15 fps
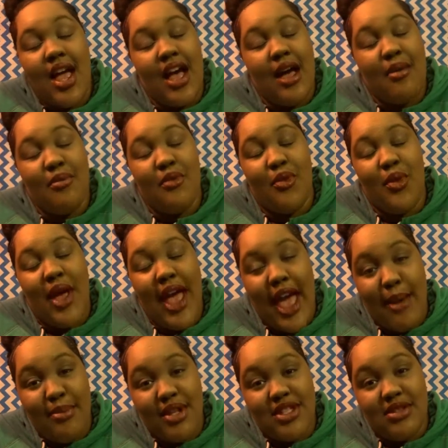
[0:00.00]
I'm
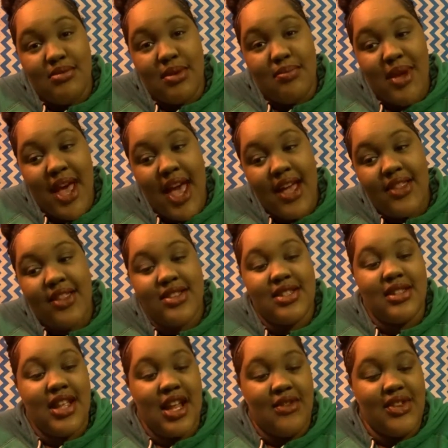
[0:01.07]
happy to be back. There's
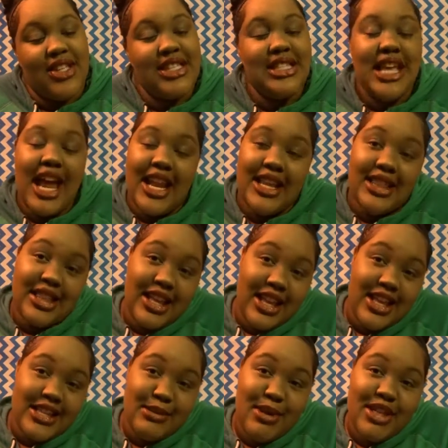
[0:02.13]
a lot of exciting
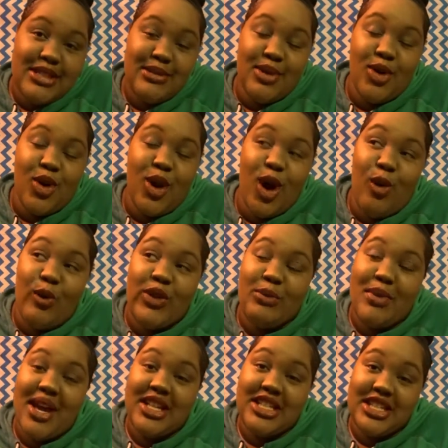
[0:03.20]
things about to be going on
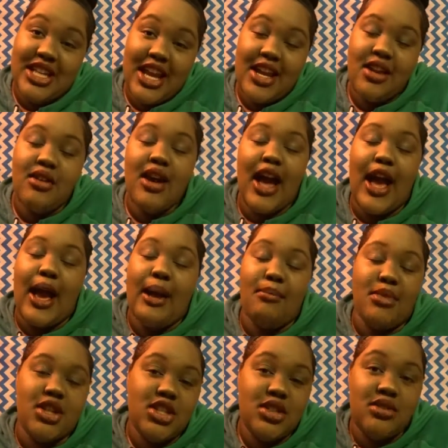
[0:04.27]
with my channel. I
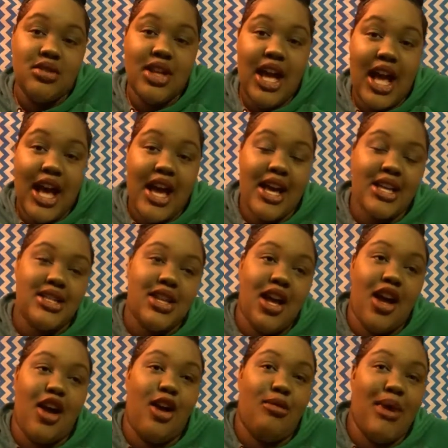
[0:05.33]
missed you guys.
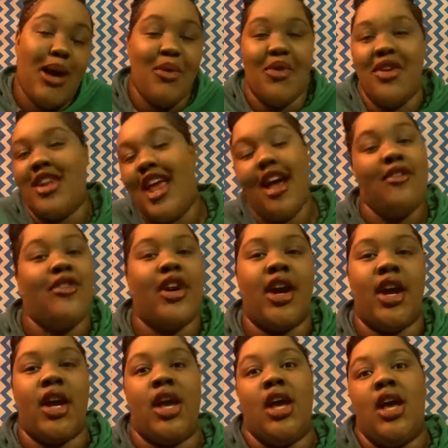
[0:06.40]
Um, I will
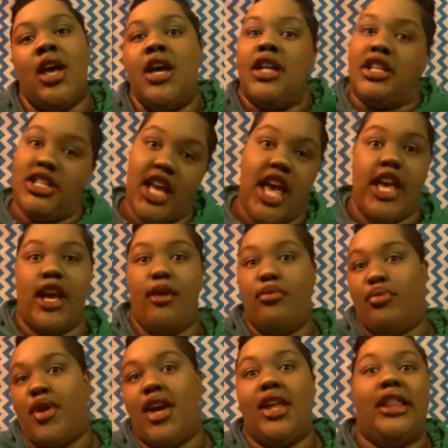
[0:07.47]
never take a
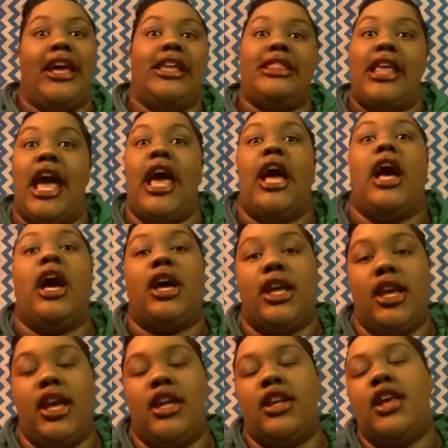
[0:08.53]
break like that
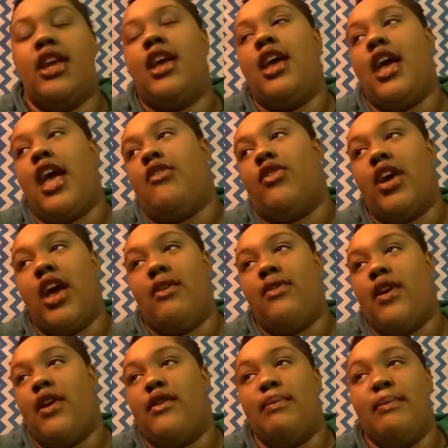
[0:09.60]
again ever
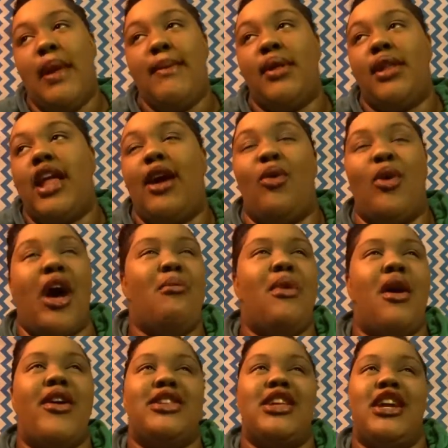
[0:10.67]
ever ever maybe like well i'm
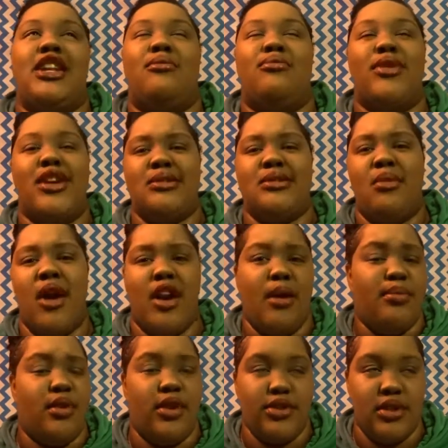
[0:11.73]
already taking a break so i'm already
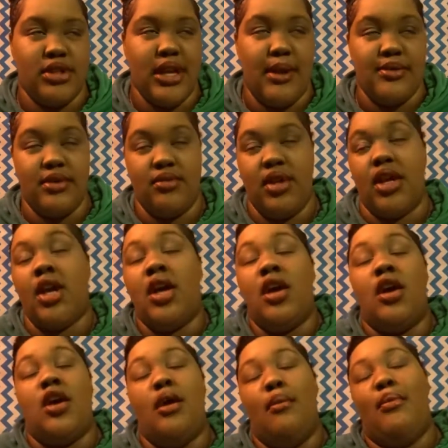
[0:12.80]
uploading three times a week
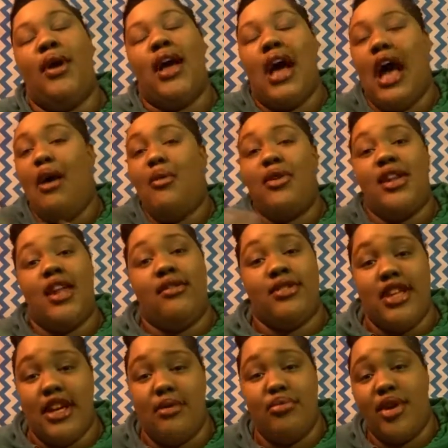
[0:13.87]
but i would never
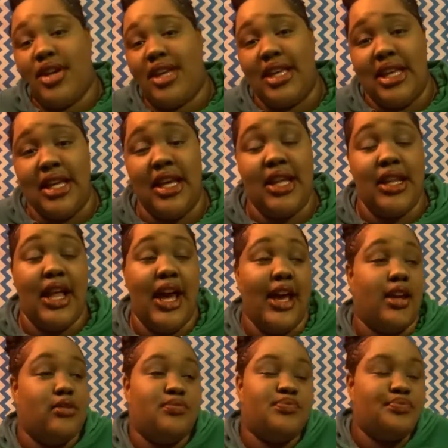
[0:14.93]
take a break again
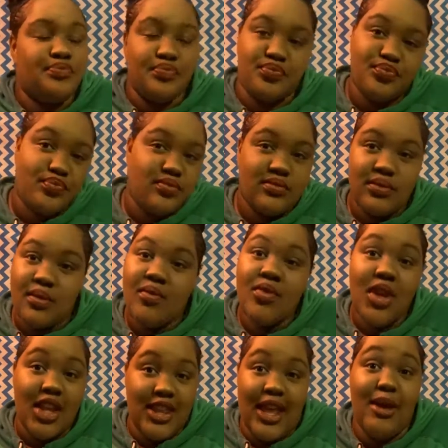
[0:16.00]
like
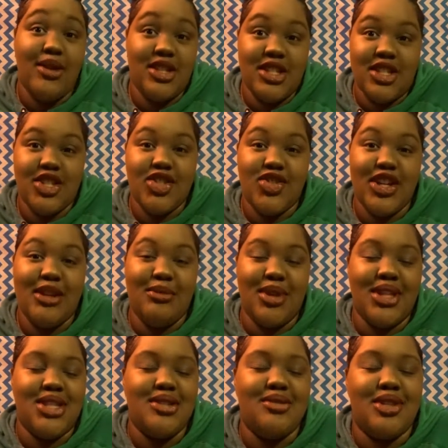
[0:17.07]
that was just extremely
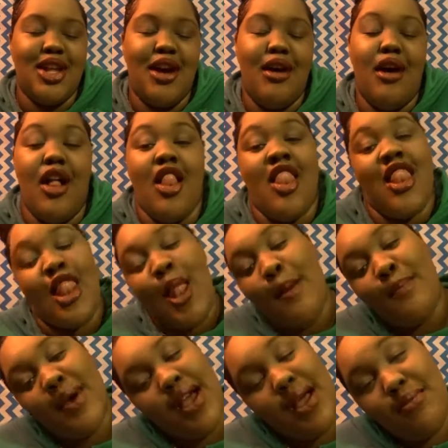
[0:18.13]
too long
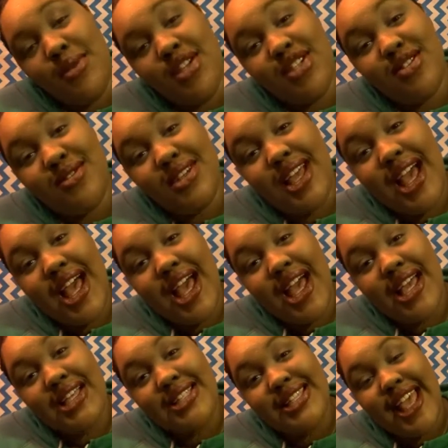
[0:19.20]
but i missed you
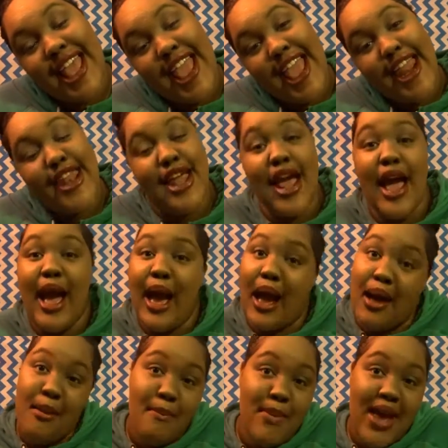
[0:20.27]
guys and
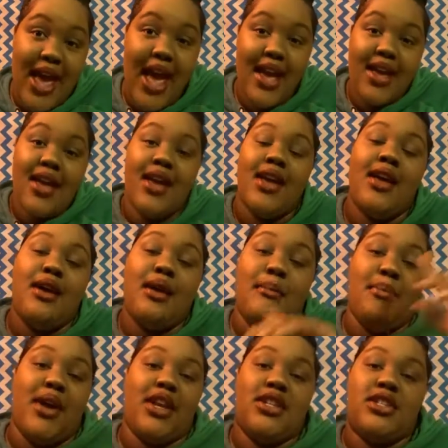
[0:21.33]
i'm back
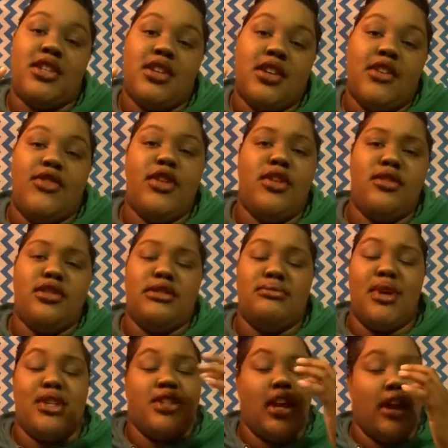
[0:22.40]
make sure if you're new to
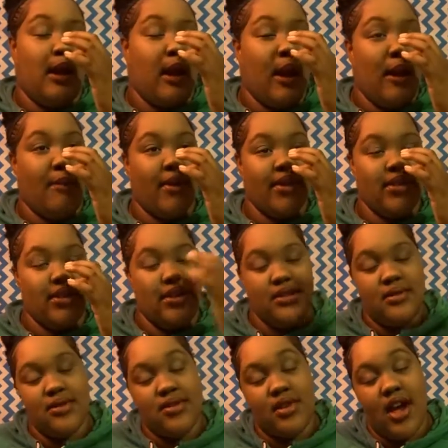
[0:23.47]
my channel uh, make sure you
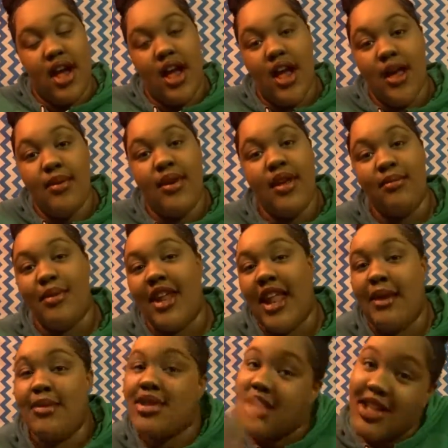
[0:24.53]
subscribe my
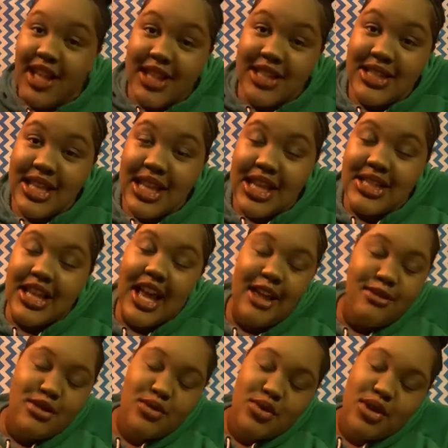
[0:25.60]
name is alexis i
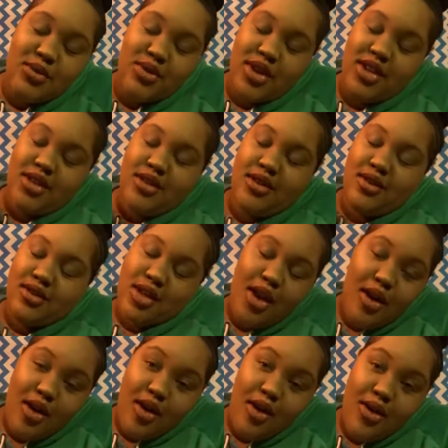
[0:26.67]
am 21 years
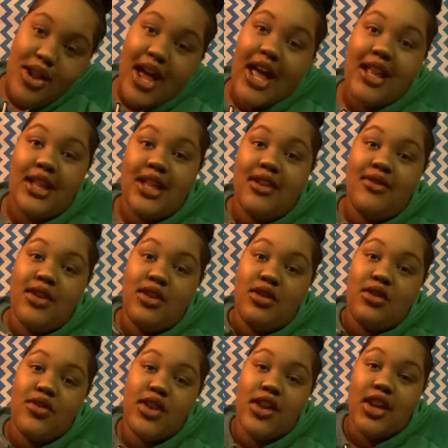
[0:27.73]
old i live in
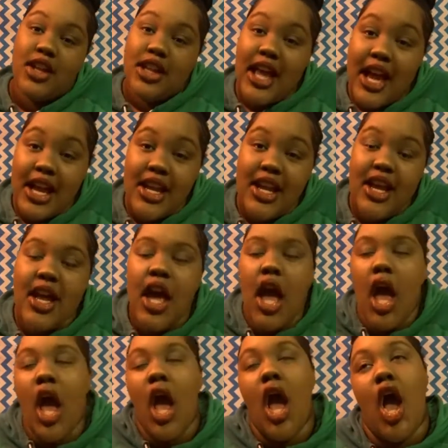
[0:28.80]
north carolina
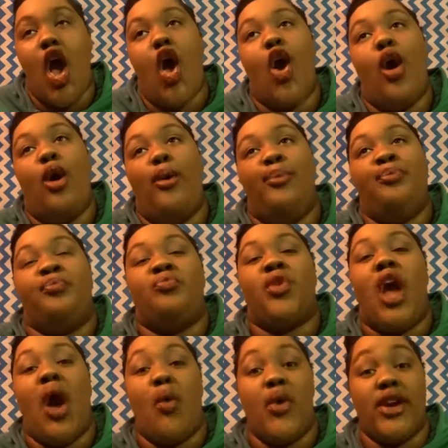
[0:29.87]
um
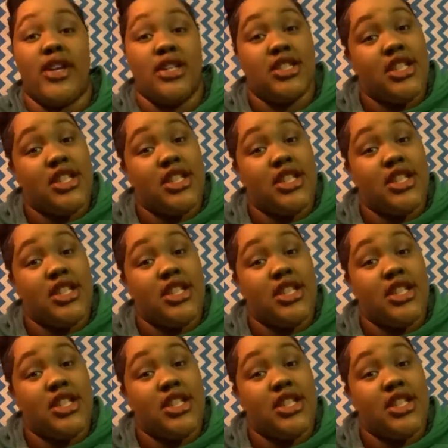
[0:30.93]
i work in